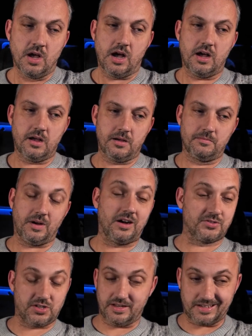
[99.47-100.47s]

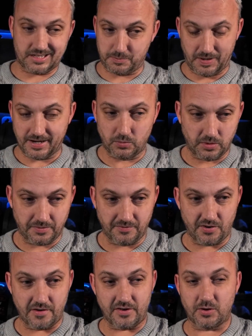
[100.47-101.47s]
I'll just explain all of them
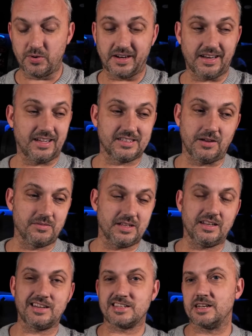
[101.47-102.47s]
very, very quickly. I don't
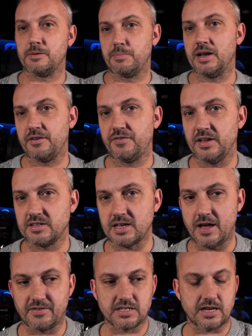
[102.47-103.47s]
think there's any benefit to
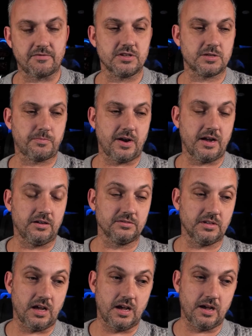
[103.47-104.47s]
having Terence
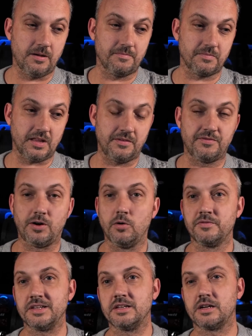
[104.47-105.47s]
Brown
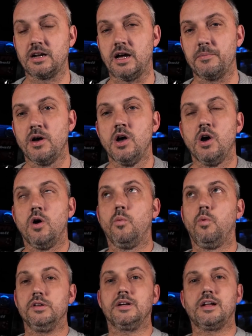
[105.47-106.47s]
involved in the club.
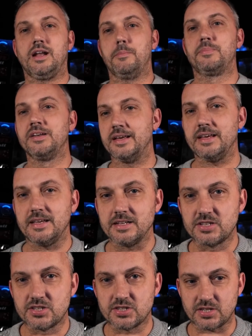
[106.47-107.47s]
What the club
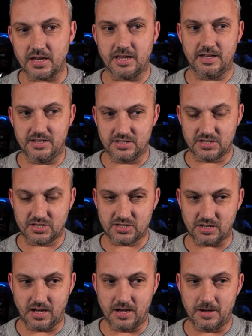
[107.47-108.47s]
needs
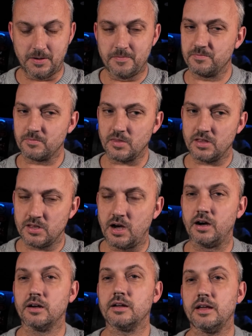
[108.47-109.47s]
is
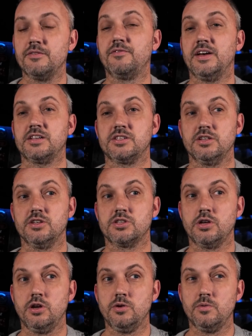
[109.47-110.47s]
young
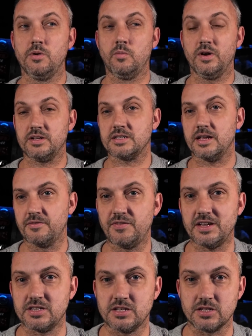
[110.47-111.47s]
investors who, when I say
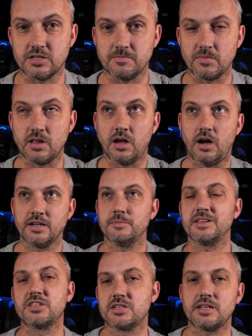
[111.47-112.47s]
investors, I don't
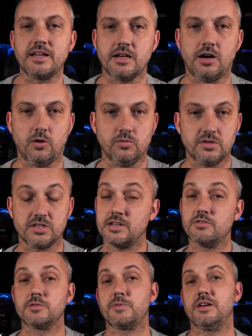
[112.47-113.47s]
mean stakeholders.
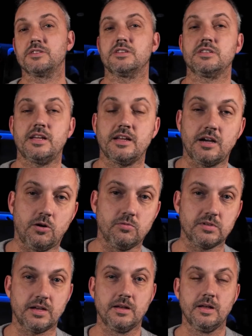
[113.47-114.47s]
Terence Brown's a
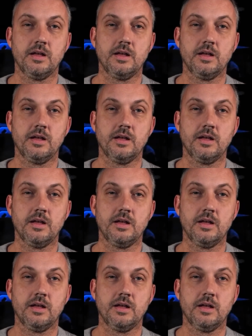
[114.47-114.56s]
stakeholder.